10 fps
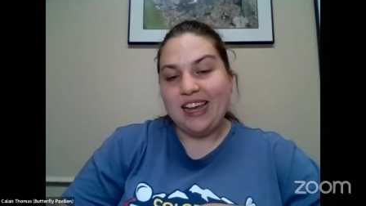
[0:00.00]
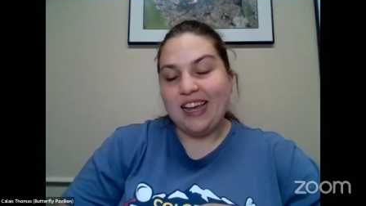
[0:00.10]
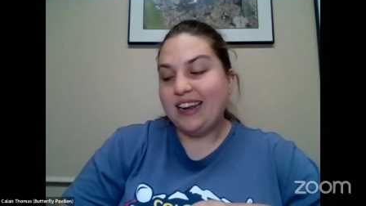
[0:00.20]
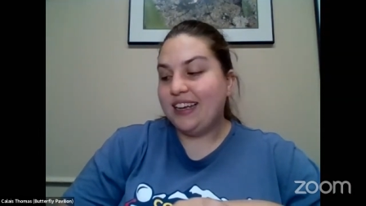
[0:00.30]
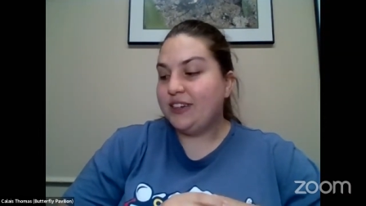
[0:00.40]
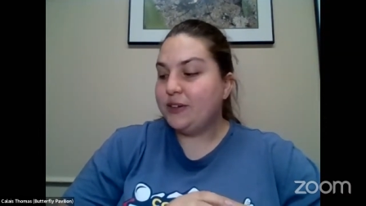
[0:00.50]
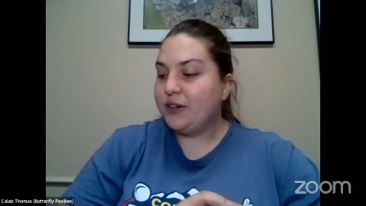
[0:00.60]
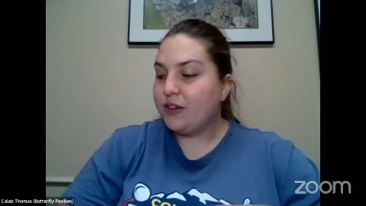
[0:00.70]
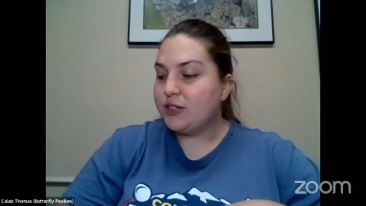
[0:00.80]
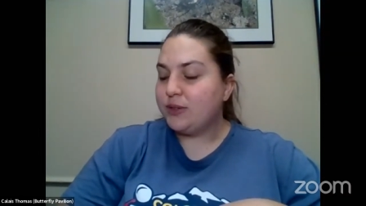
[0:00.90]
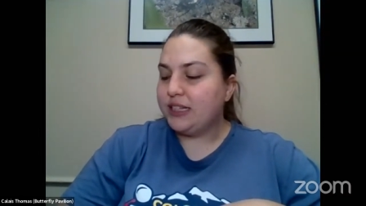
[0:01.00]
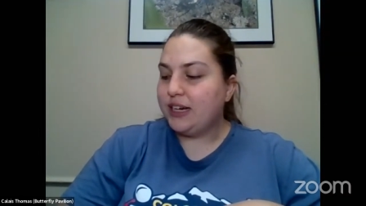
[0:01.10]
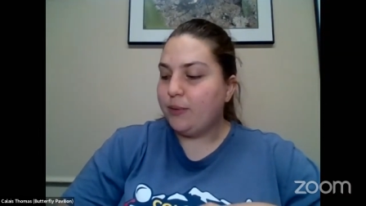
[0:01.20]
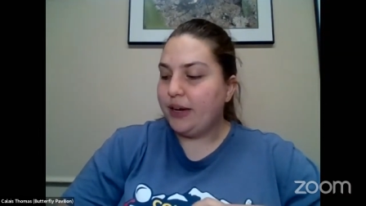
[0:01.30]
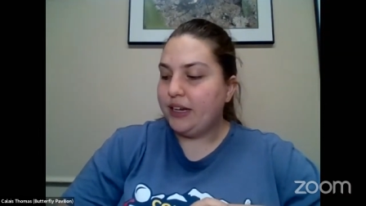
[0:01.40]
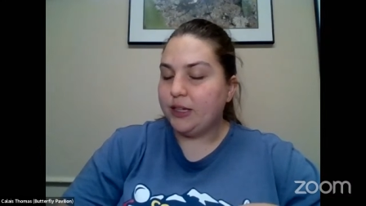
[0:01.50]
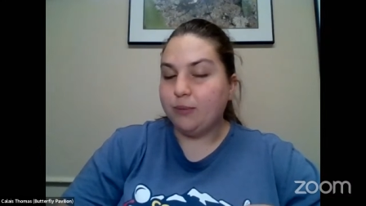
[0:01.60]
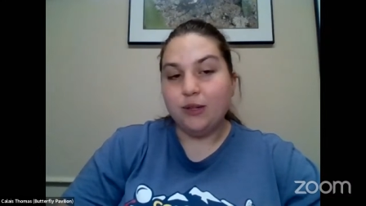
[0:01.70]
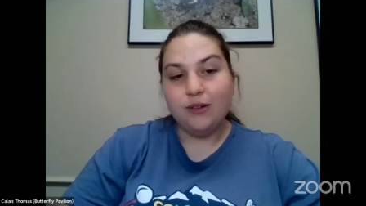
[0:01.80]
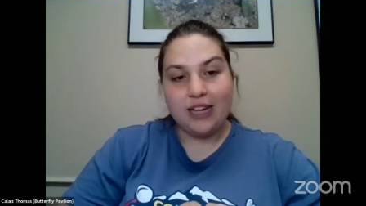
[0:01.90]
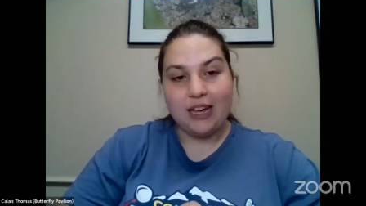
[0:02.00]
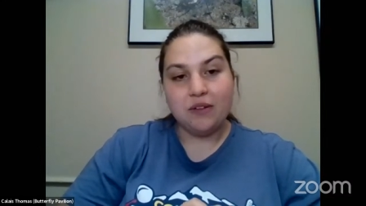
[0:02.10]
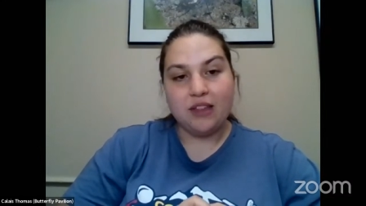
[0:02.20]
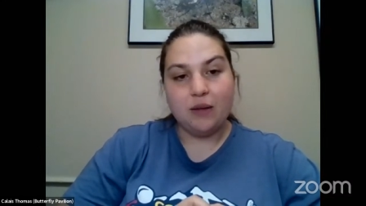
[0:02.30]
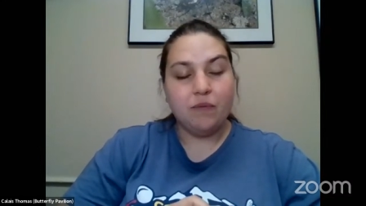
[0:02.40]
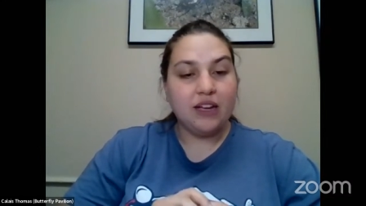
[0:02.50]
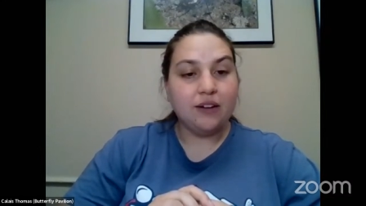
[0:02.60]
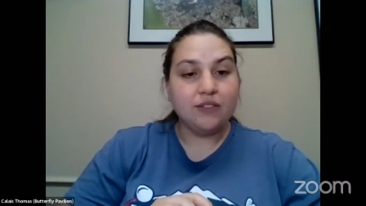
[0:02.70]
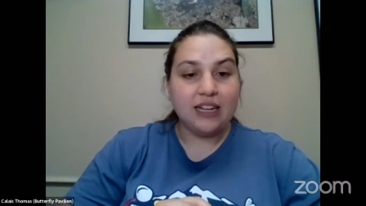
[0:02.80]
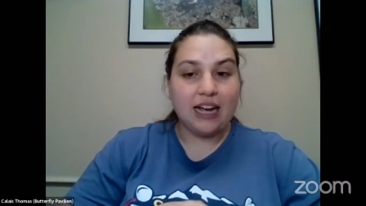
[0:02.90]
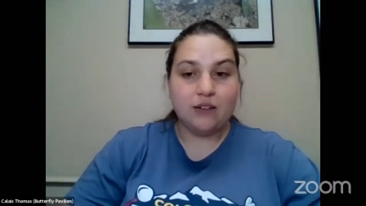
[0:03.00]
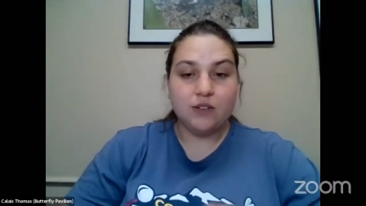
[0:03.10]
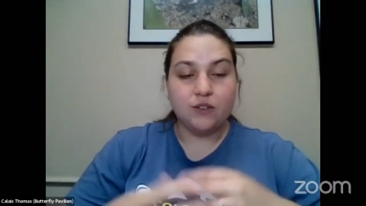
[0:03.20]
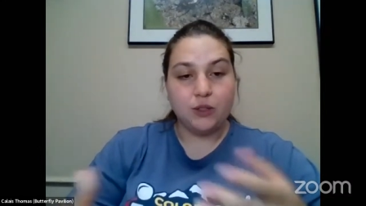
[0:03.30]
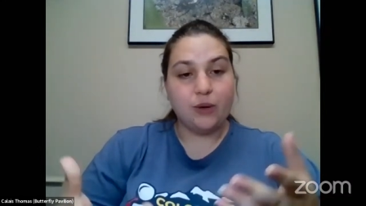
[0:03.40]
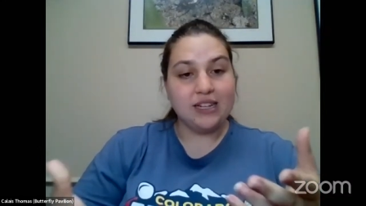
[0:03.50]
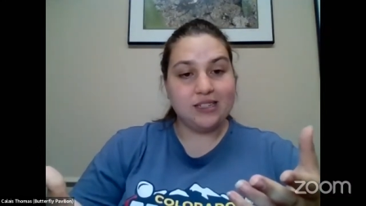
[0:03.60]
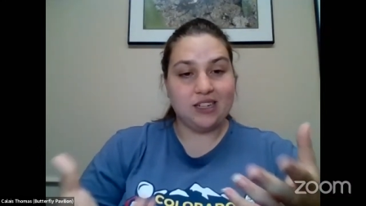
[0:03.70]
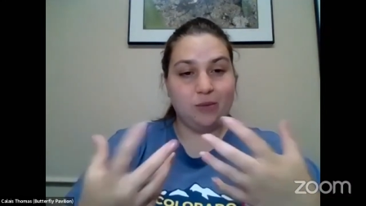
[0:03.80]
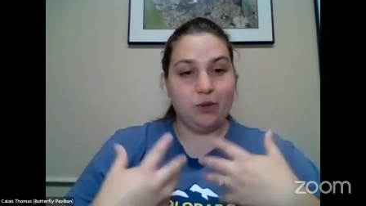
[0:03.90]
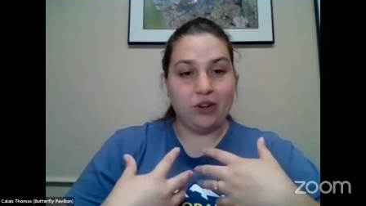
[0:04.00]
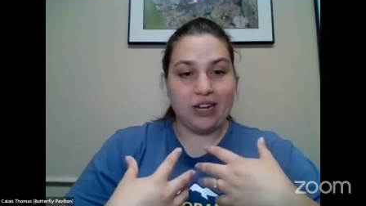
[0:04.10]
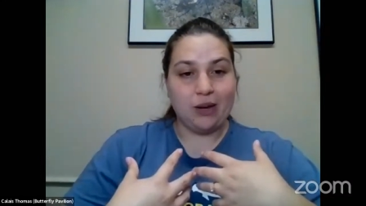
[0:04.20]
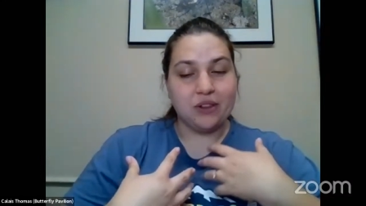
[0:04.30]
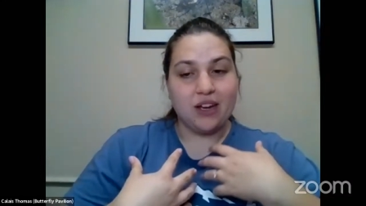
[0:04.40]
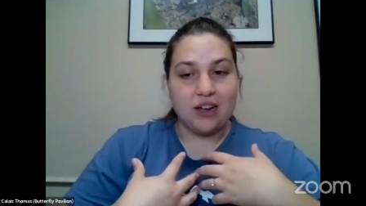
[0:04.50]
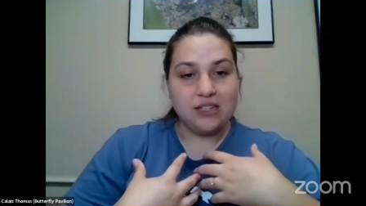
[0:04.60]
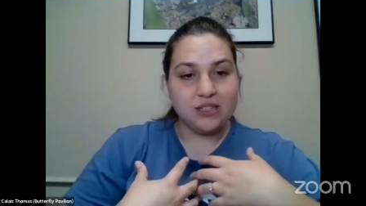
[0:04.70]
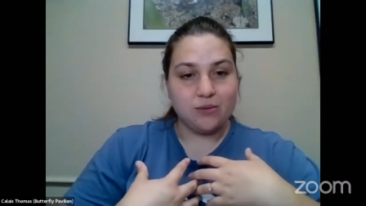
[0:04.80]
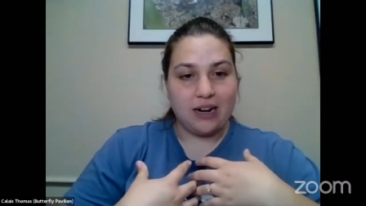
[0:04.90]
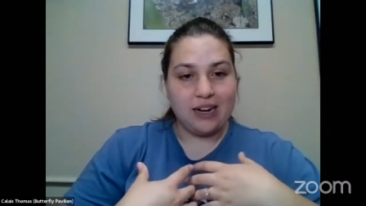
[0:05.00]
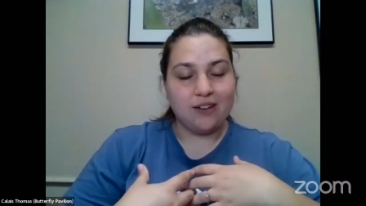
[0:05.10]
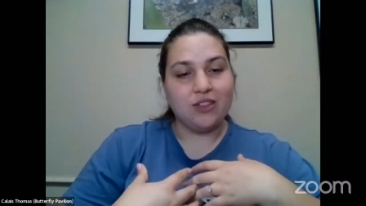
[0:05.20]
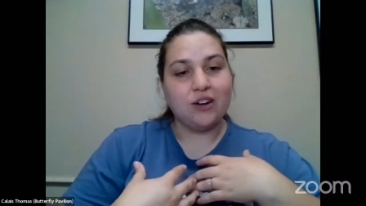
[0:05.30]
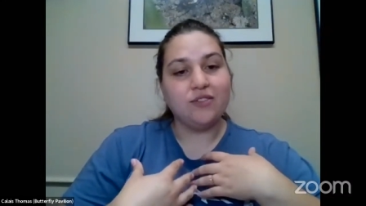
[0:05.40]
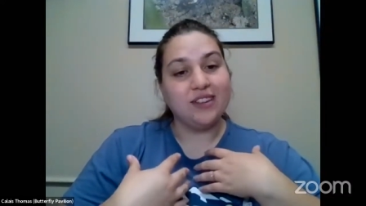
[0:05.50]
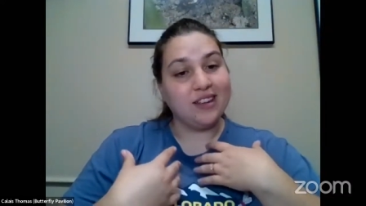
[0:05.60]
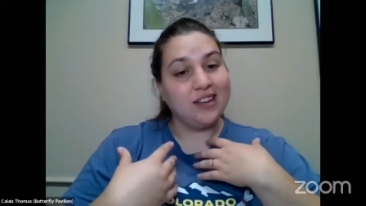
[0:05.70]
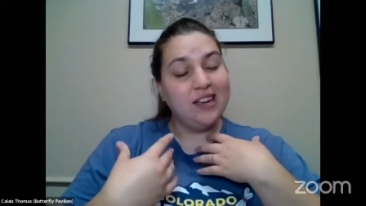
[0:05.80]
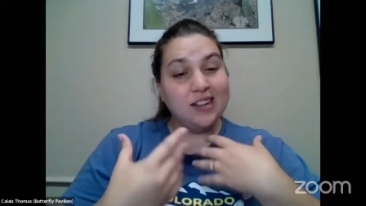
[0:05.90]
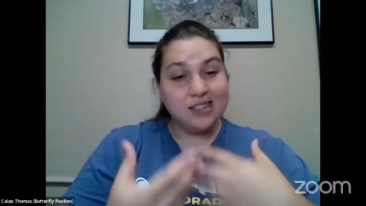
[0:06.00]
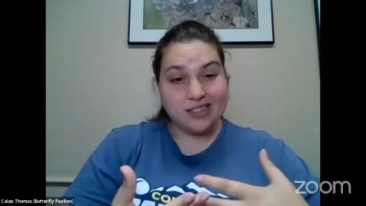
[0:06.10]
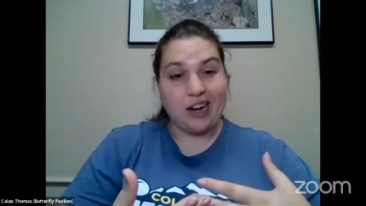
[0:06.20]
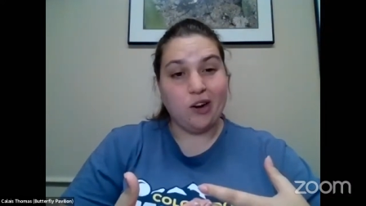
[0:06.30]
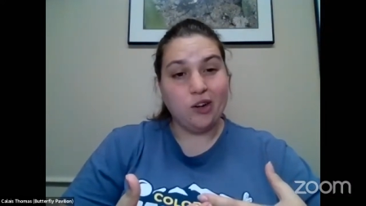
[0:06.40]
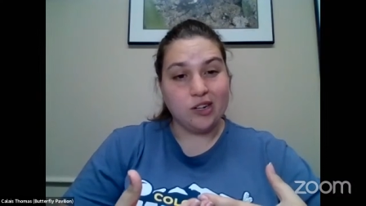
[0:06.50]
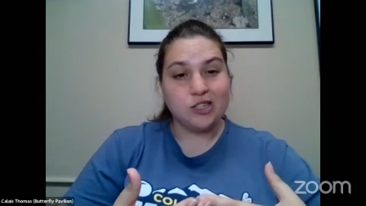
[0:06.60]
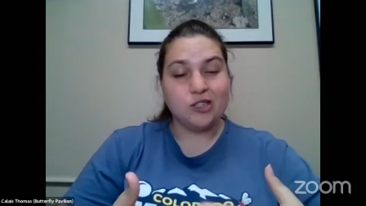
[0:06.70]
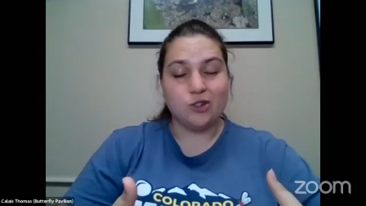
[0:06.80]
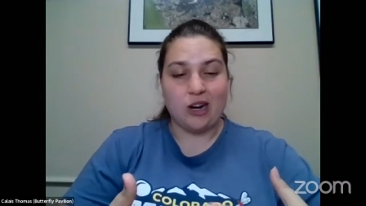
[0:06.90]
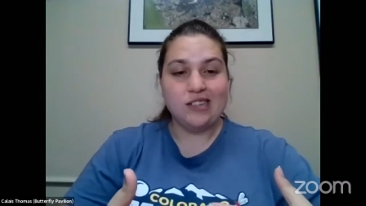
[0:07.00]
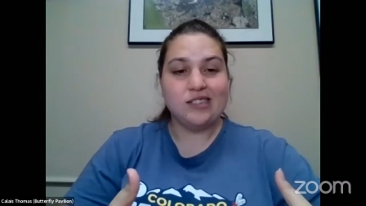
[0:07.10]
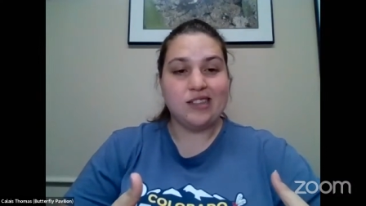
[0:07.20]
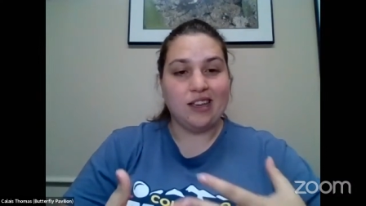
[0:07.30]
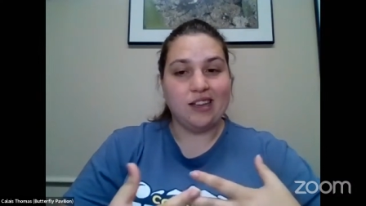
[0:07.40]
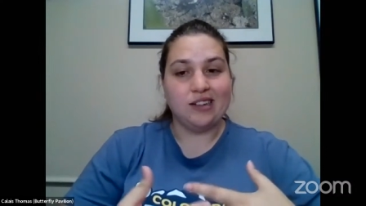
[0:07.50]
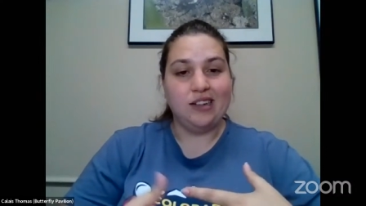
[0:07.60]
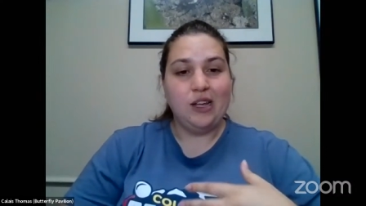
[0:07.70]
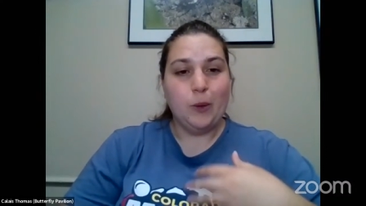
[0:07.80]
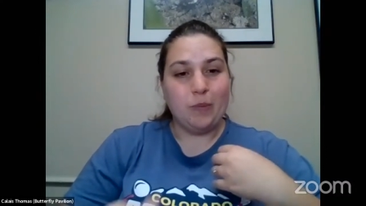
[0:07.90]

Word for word: and i don't know if there's really a way to communicate with them they definitely have a few ways to communicate with us right if they're feeling scared or stressed they can